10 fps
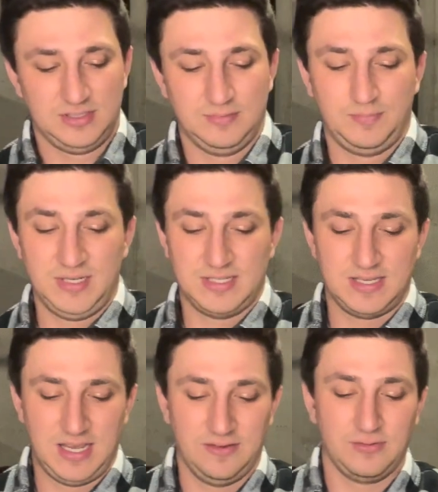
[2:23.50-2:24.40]
be
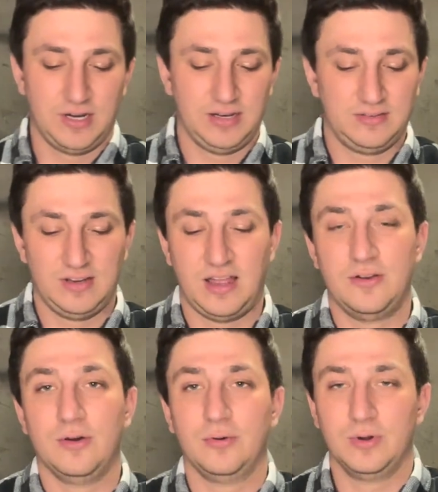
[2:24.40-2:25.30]
safe when not
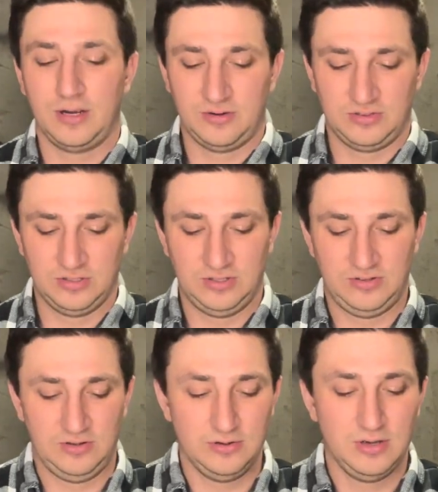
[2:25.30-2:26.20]
knowing what I was going to
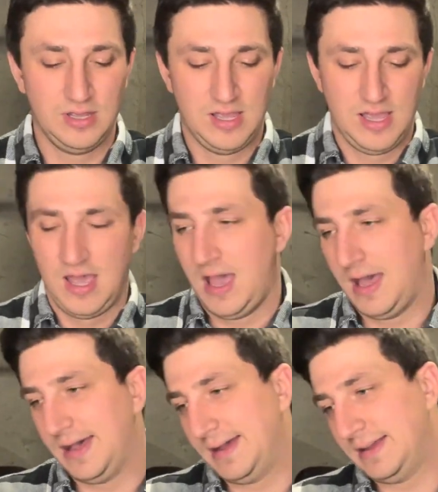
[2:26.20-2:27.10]
do.
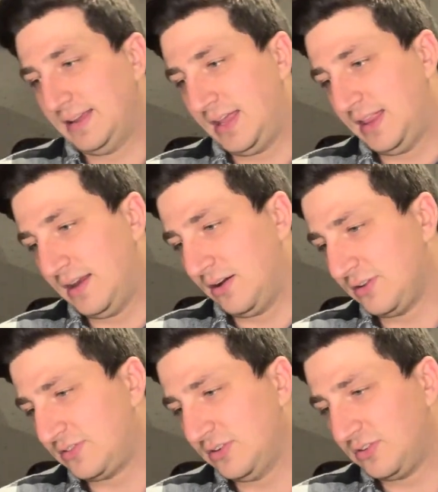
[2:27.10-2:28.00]
And then
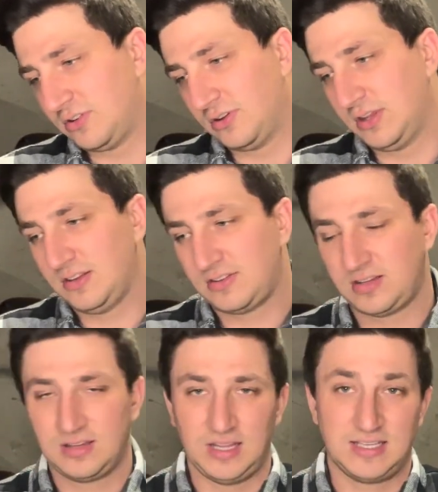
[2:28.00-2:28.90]
also, so
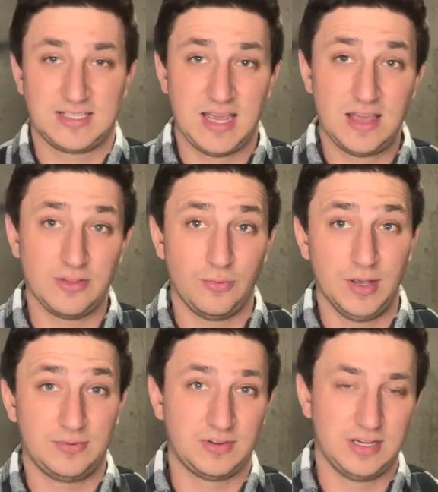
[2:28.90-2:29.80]
this, they say on the
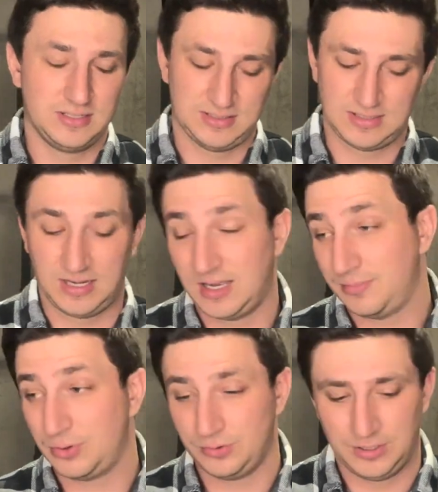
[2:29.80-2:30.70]
website, I got it
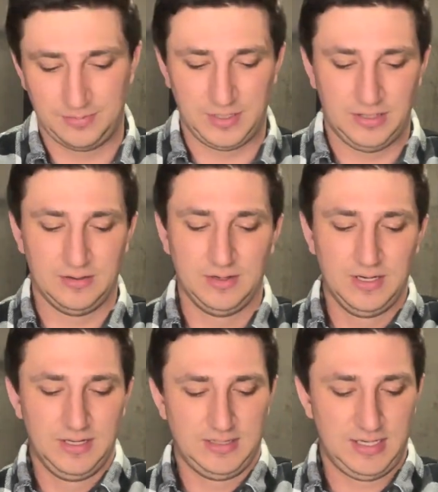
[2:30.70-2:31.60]
pulled up here.
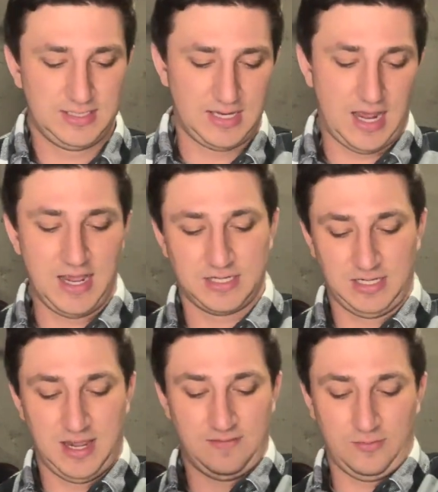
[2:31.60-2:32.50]
I
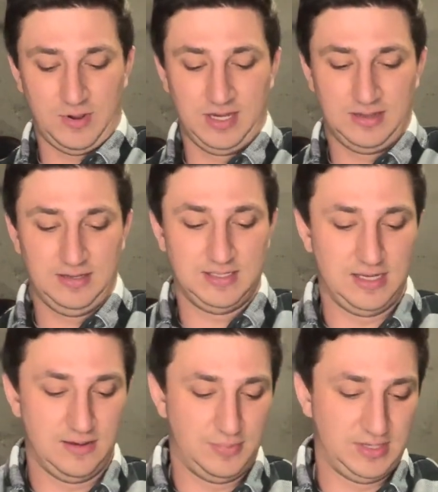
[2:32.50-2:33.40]
actually haven't weighed these
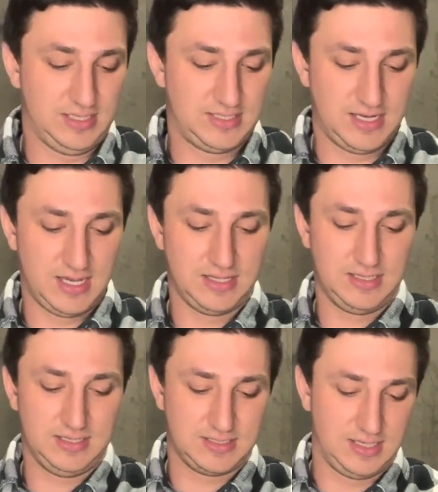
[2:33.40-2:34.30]
yet, but they say
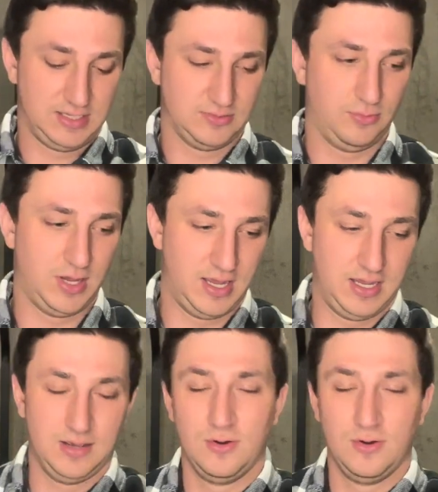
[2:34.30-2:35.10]
these things weigh